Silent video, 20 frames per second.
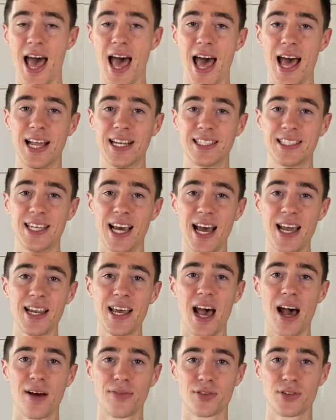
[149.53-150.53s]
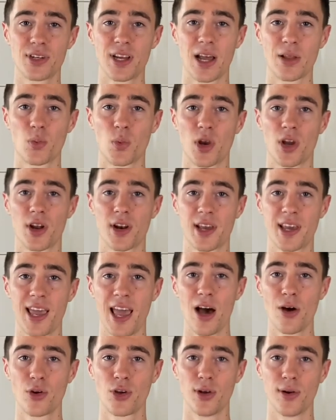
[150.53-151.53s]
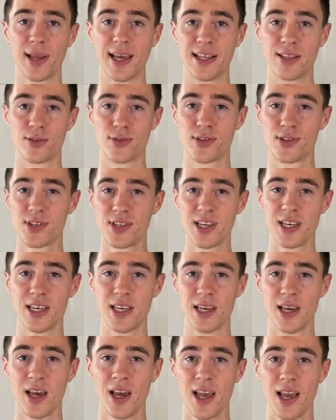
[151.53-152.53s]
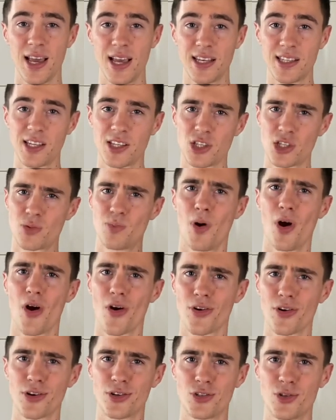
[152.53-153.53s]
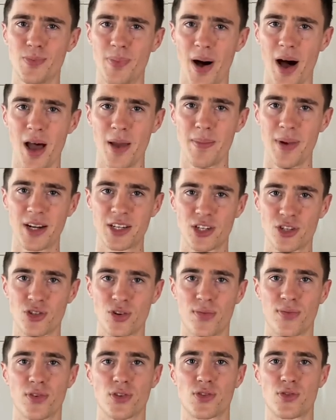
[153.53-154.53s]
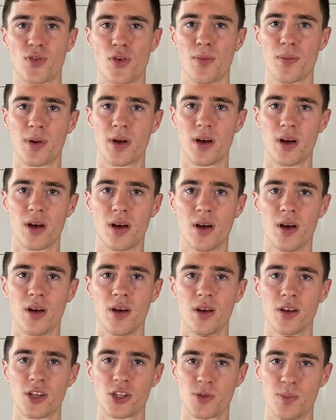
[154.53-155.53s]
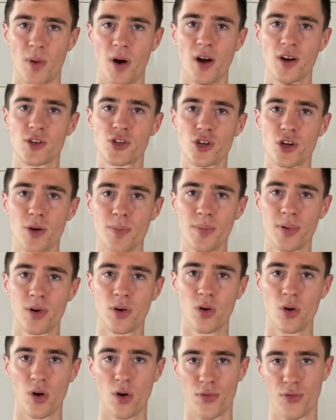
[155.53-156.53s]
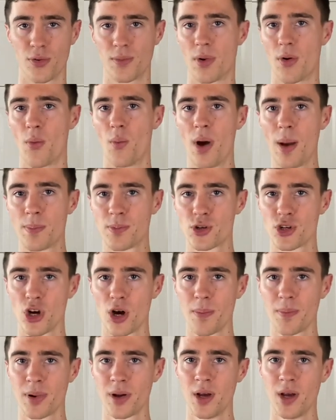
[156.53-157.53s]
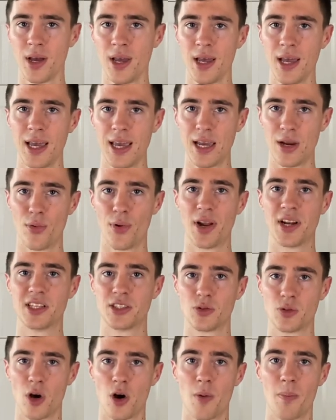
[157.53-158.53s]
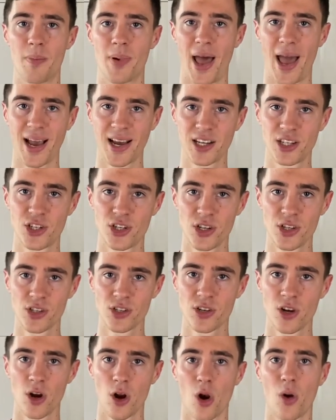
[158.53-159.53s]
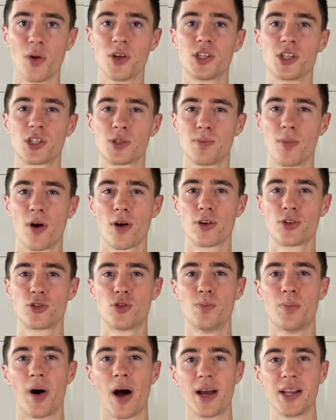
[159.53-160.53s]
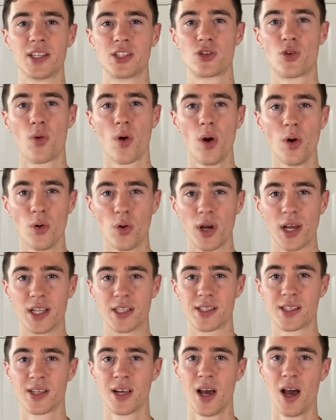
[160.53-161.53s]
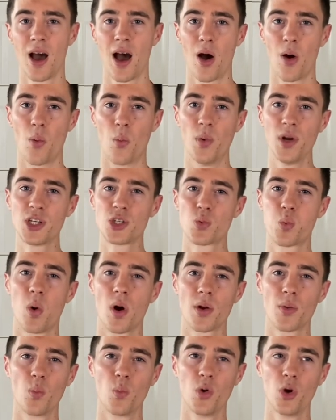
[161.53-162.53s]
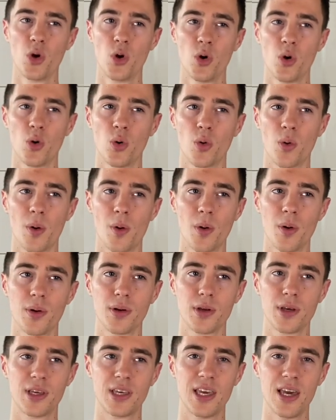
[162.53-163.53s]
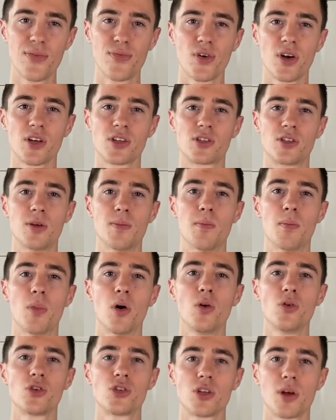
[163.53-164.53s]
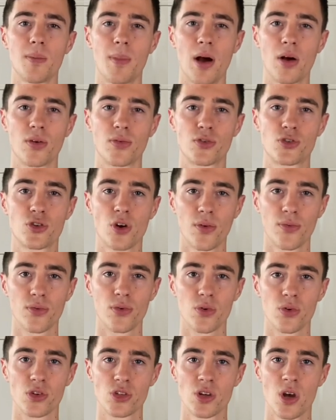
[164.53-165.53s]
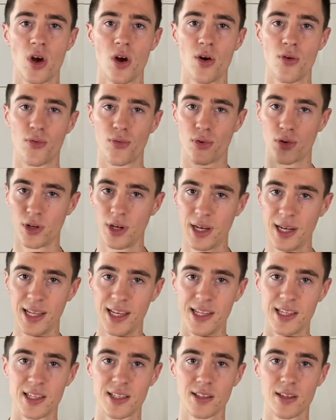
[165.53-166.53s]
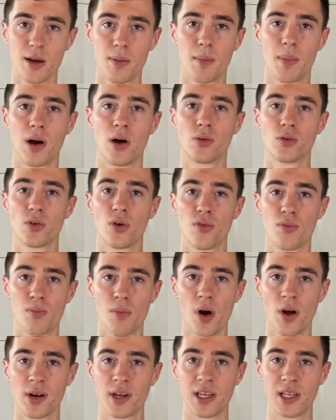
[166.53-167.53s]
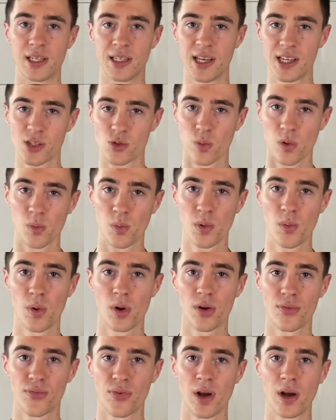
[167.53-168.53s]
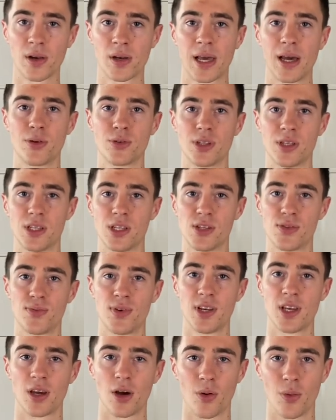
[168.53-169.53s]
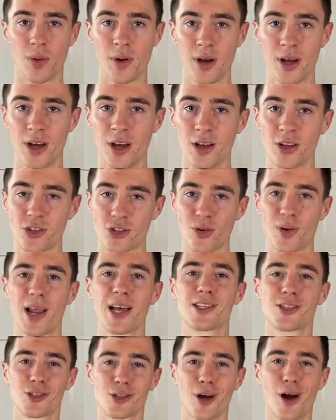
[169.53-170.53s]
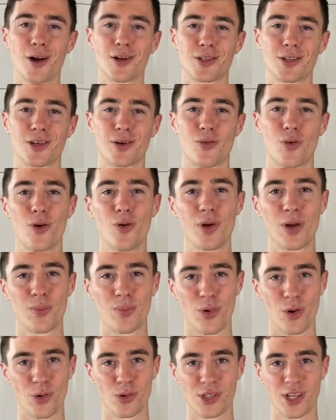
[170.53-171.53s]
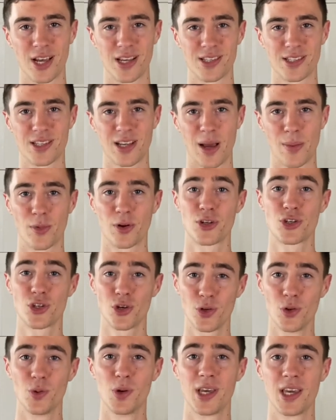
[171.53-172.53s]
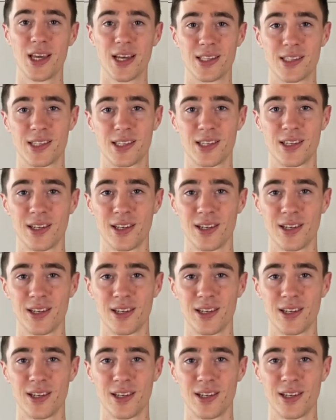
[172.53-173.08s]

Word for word: and then after that we're gonna calculate to see, is it smarter to buy magic truffles from a smart shop or from a web shop in ready to go packages, or is it smarter to buy these grow kits? Which one will give us the most amount of truffles for the least amount of money? That's what we want to find out in this video. So let's start the growing process. I'm going to show you the kits.